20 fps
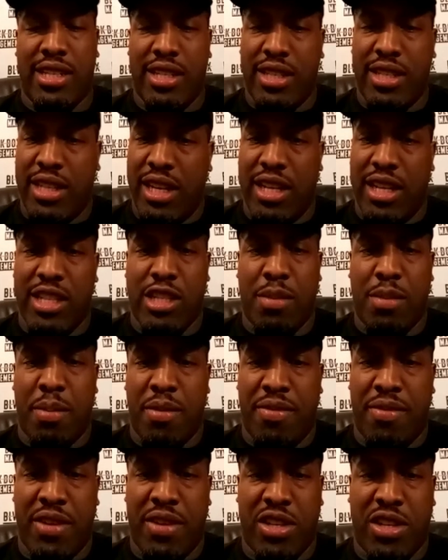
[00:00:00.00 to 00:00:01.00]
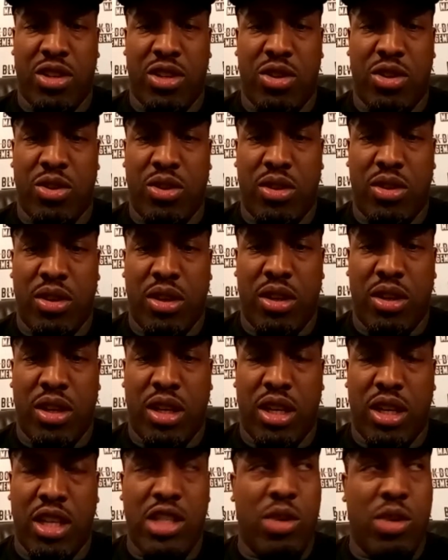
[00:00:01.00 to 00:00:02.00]
Dillian's a professional.
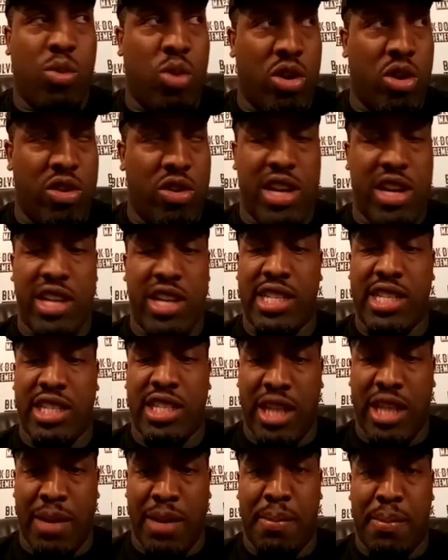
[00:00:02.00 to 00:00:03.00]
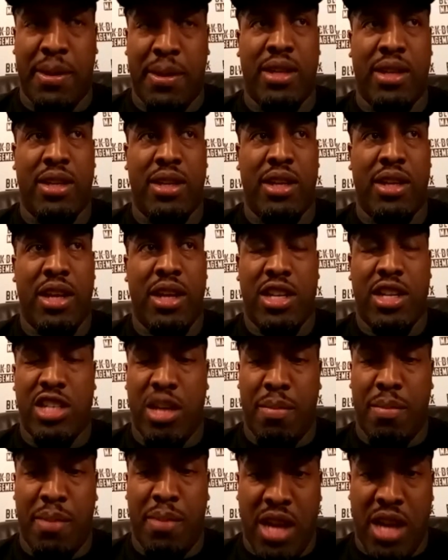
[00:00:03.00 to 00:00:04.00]
He's a warrior, he's a champion
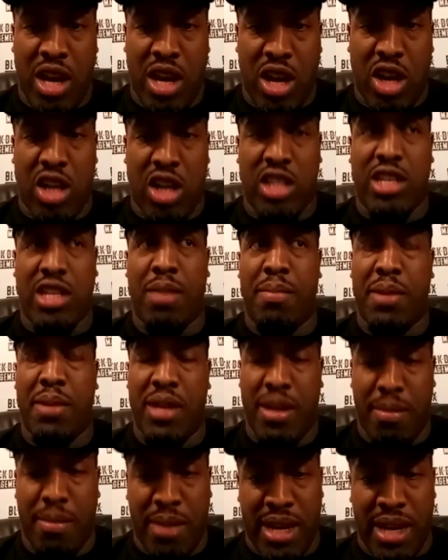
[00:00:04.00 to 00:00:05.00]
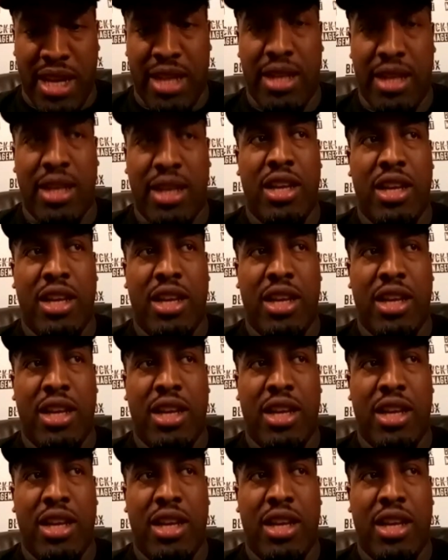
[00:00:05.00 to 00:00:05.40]
at heart, champion at mind.